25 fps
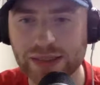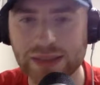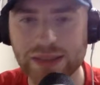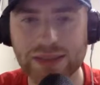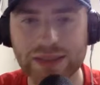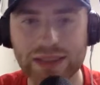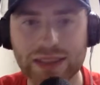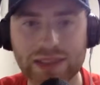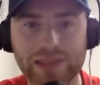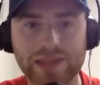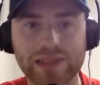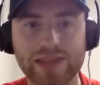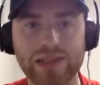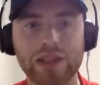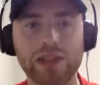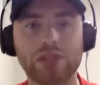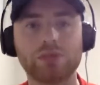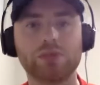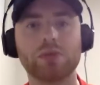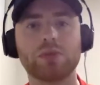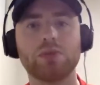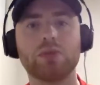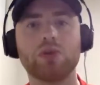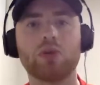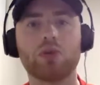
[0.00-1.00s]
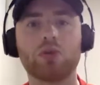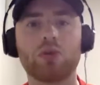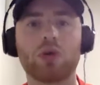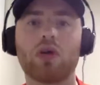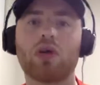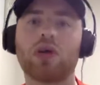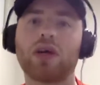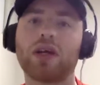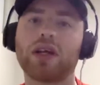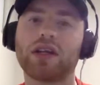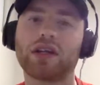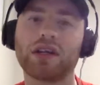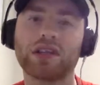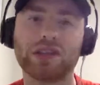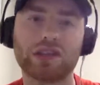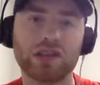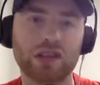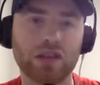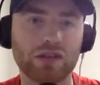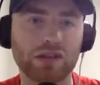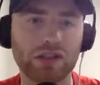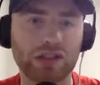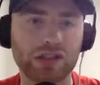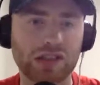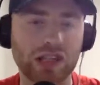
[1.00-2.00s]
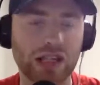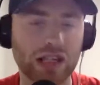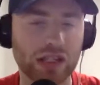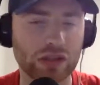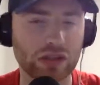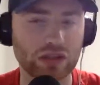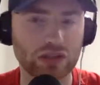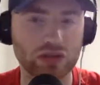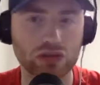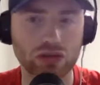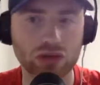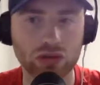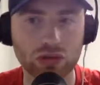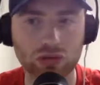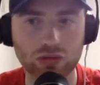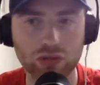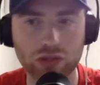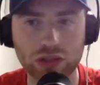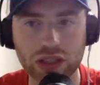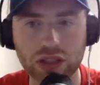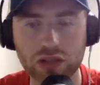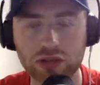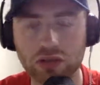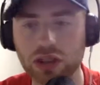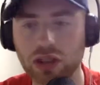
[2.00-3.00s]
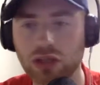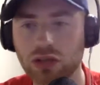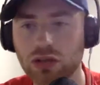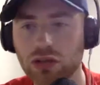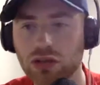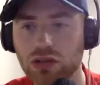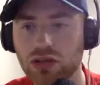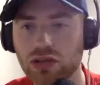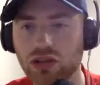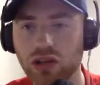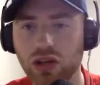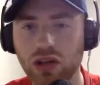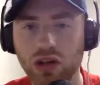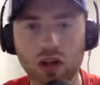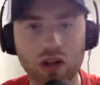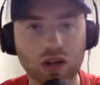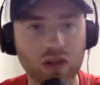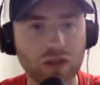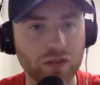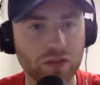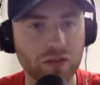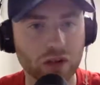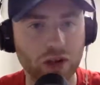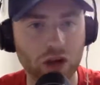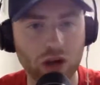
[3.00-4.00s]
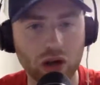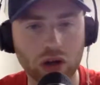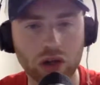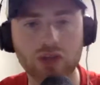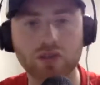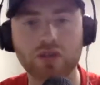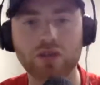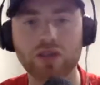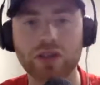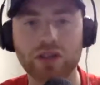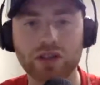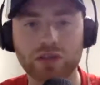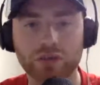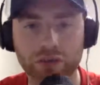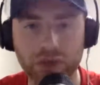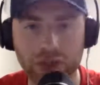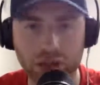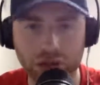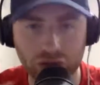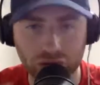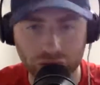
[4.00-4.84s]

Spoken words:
that's a little bit more worrying because obviously Telles and Shaw are really, really good. So hopefully, fingers